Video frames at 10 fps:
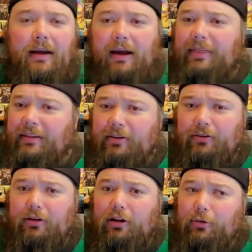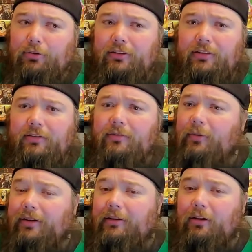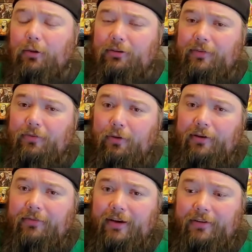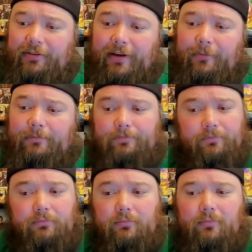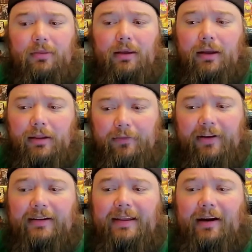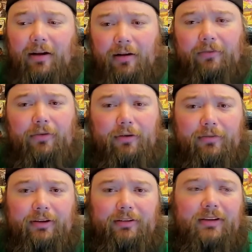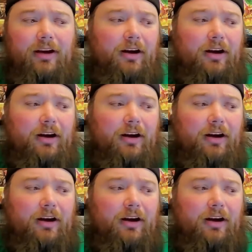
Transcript: I think there's close to 40 fighters now. The fact that all 4 of these